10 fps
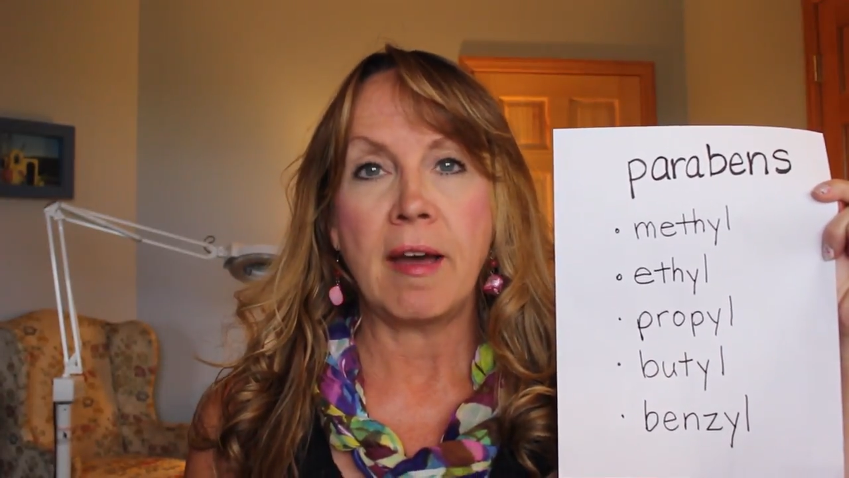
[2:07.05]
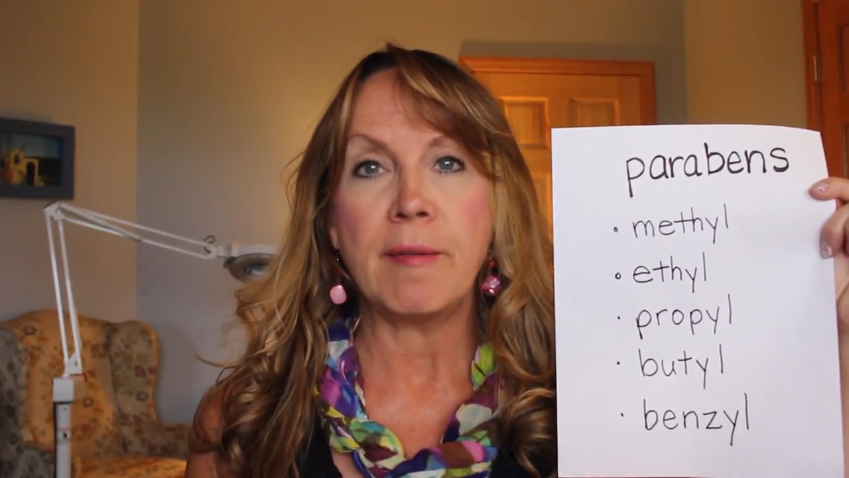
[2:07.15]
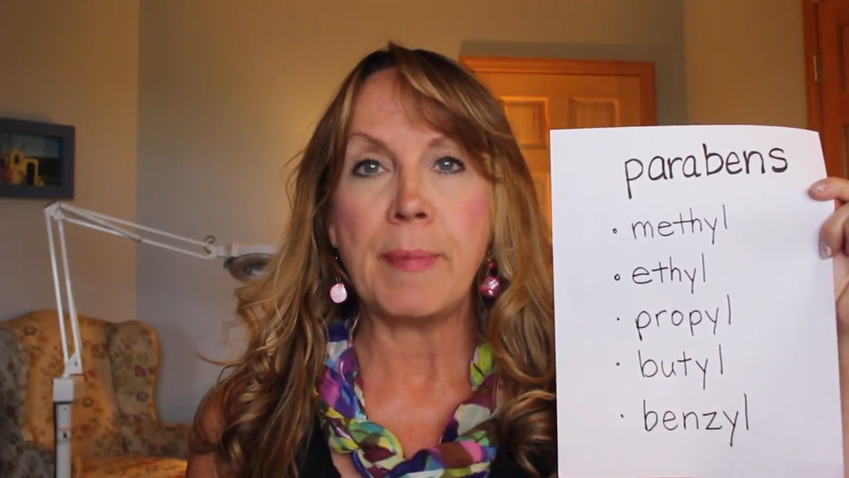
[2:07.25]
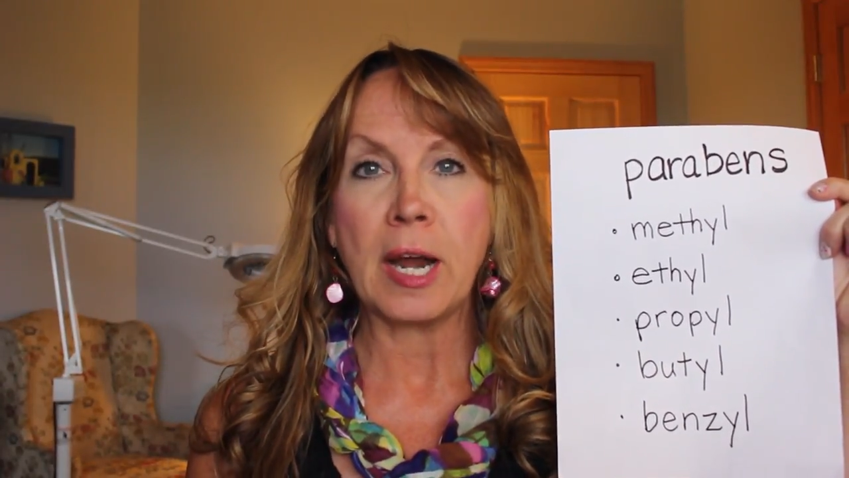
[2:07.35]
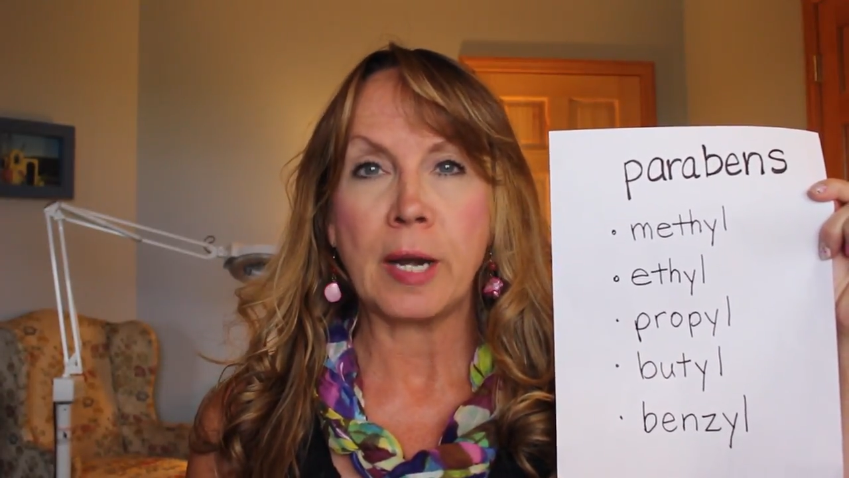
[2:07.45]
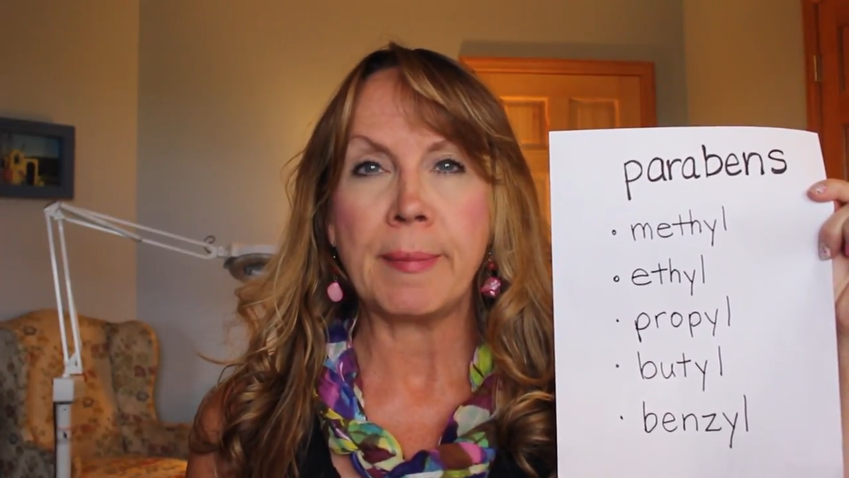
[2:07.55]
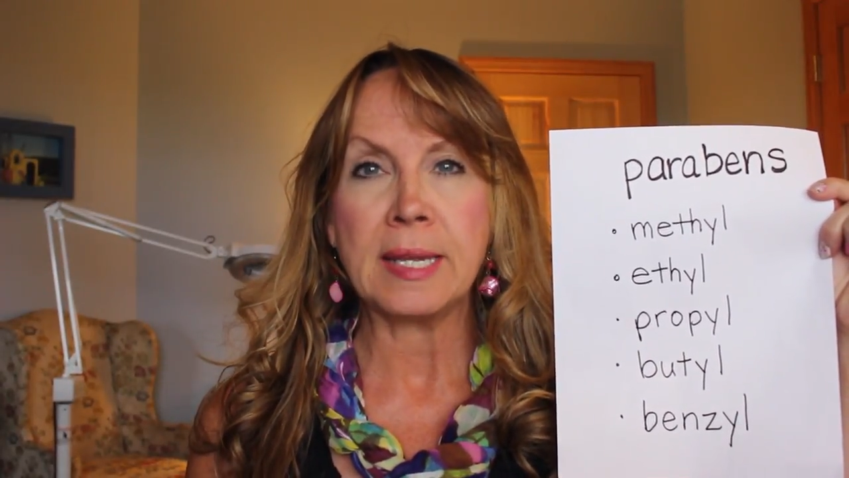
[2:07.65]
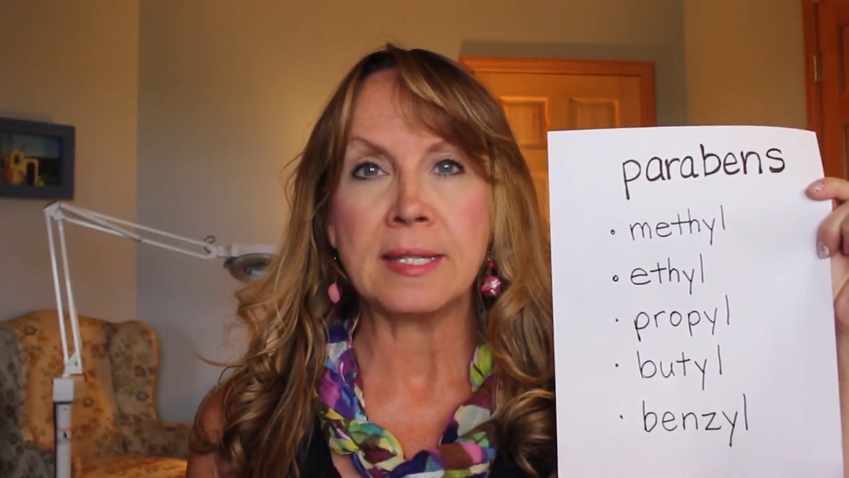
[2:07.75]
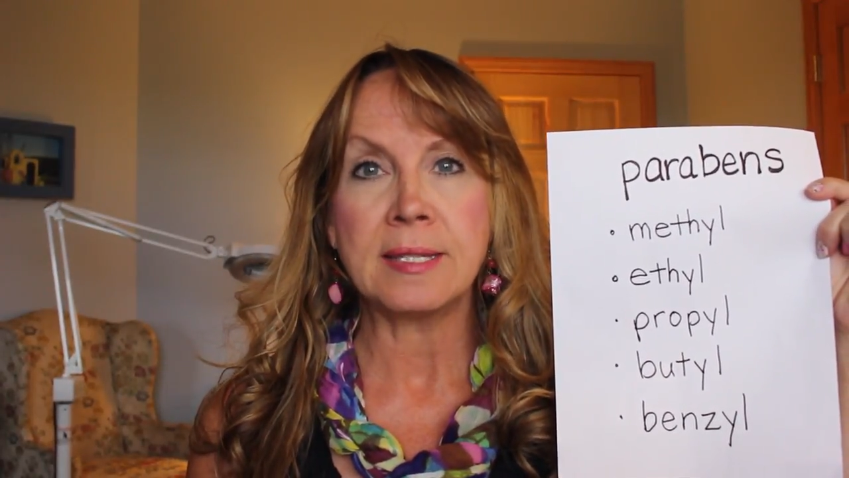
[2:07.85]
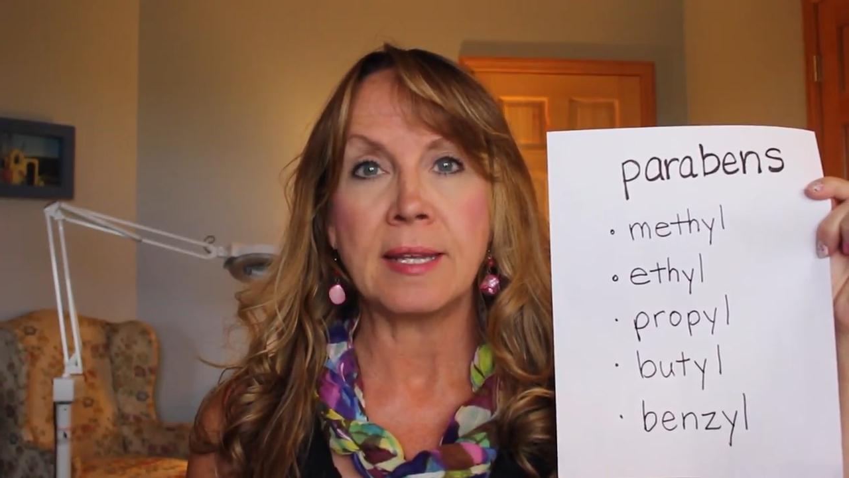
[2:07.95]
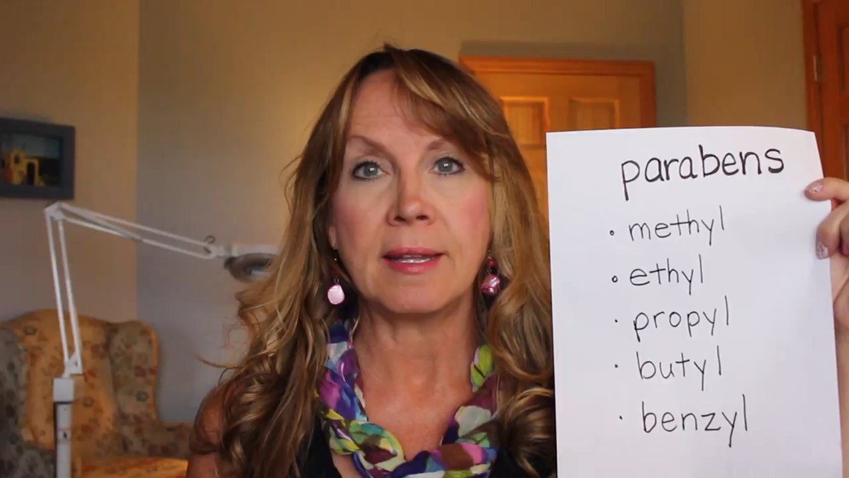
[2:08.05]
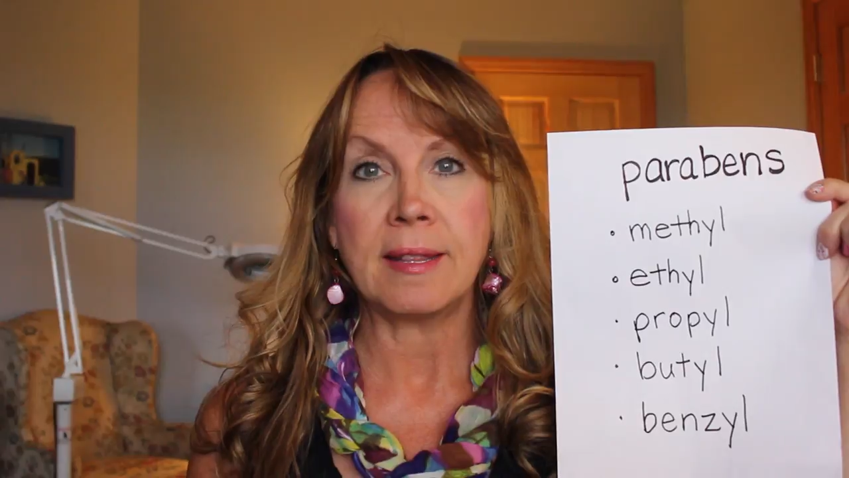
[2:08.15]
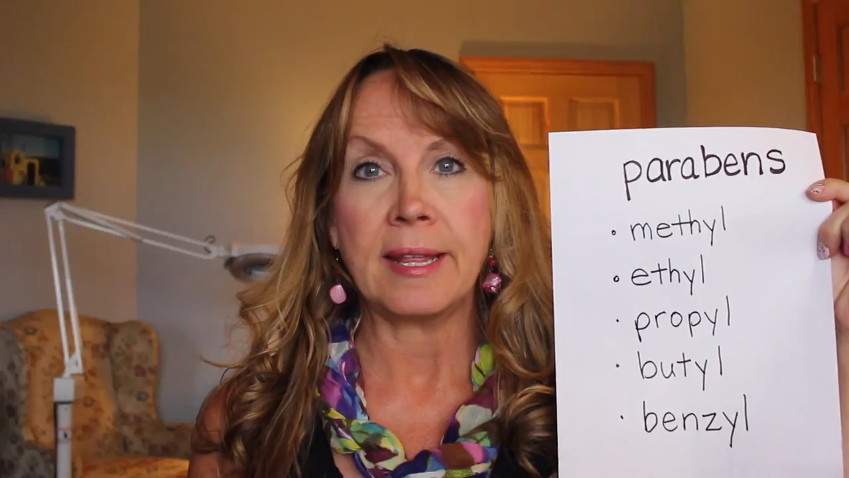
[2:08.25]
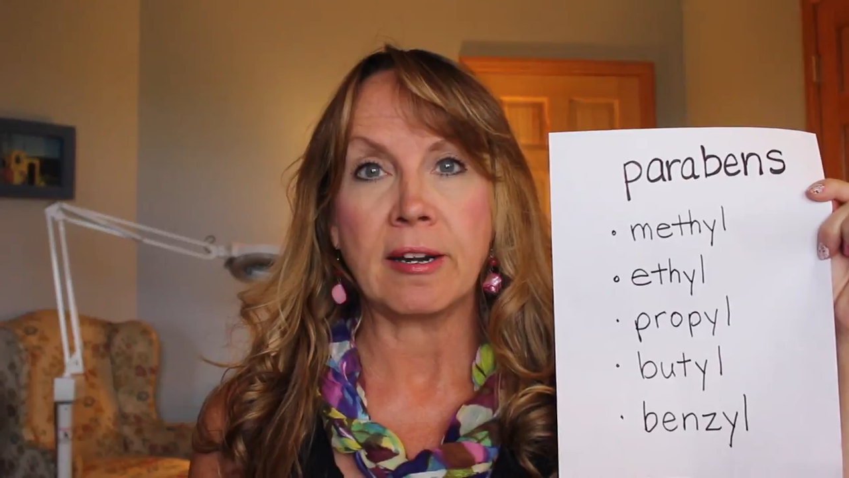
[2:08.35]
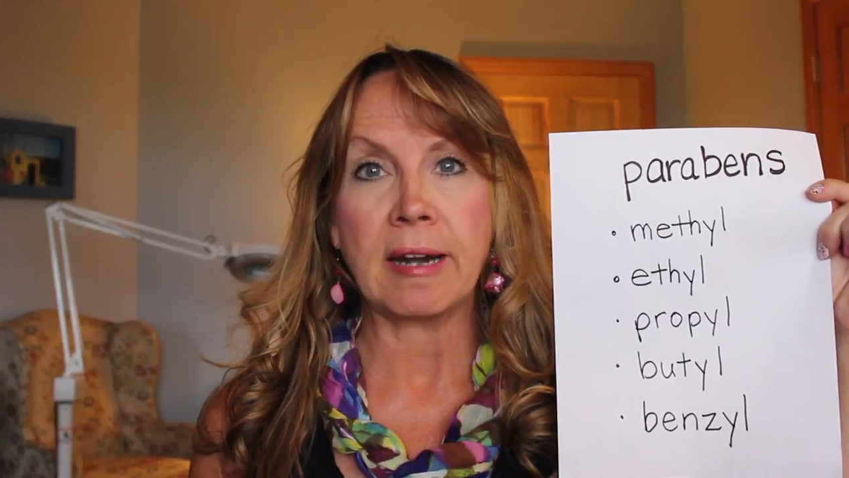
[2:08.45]
of parabens
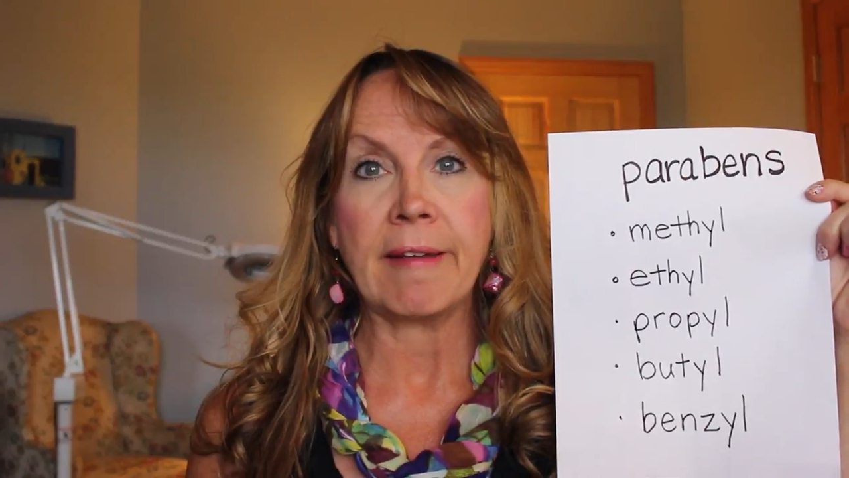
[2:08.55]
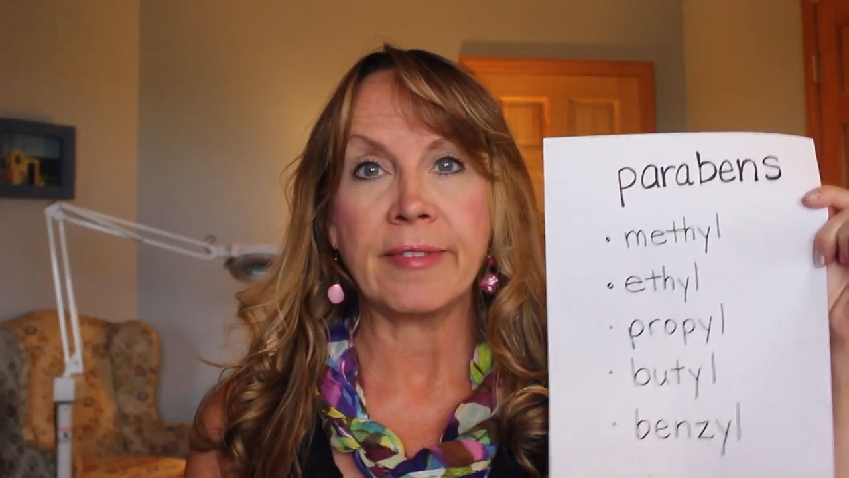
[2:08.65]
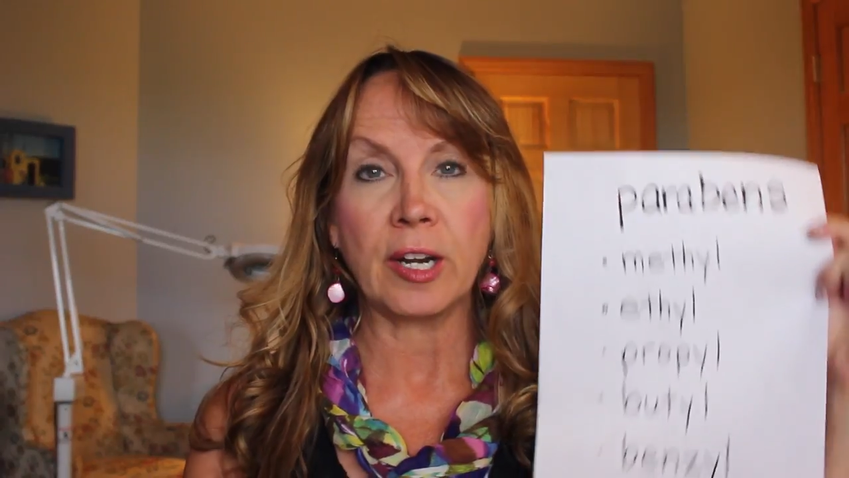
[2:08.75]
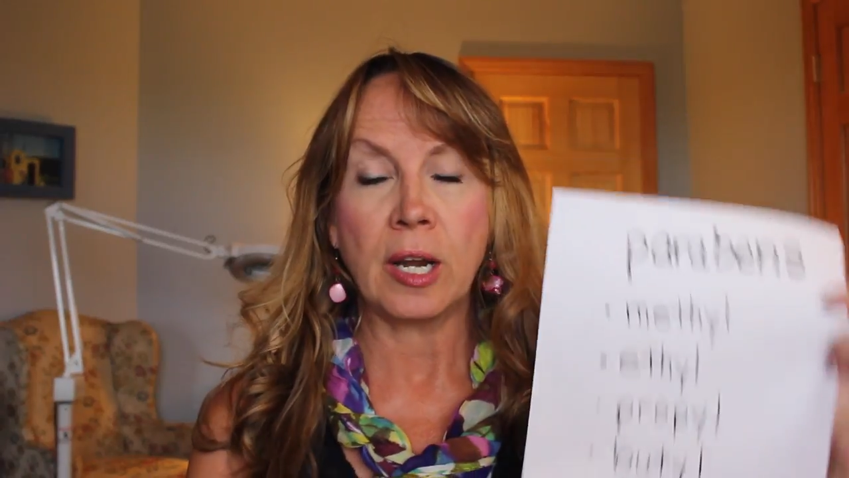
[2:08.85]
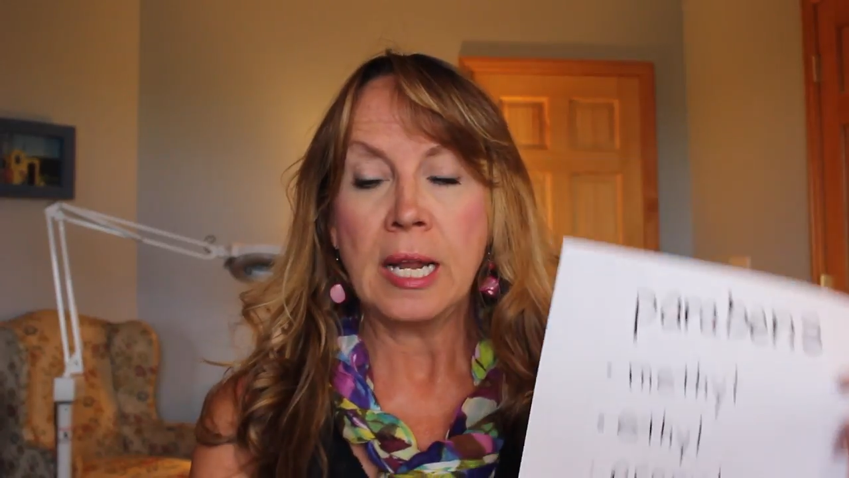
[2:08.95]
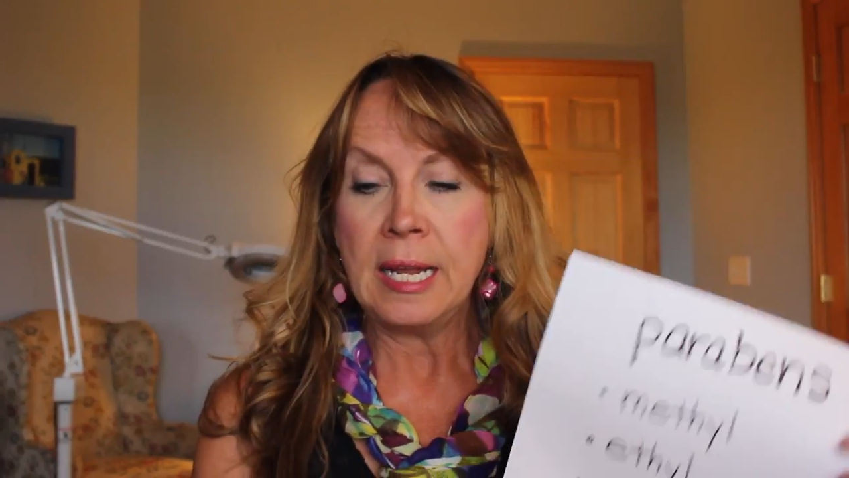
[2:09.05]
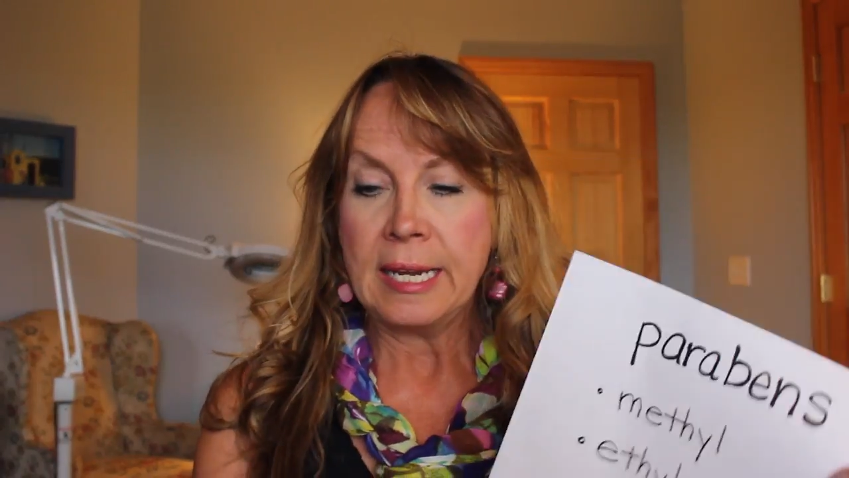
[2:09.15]
that are out there.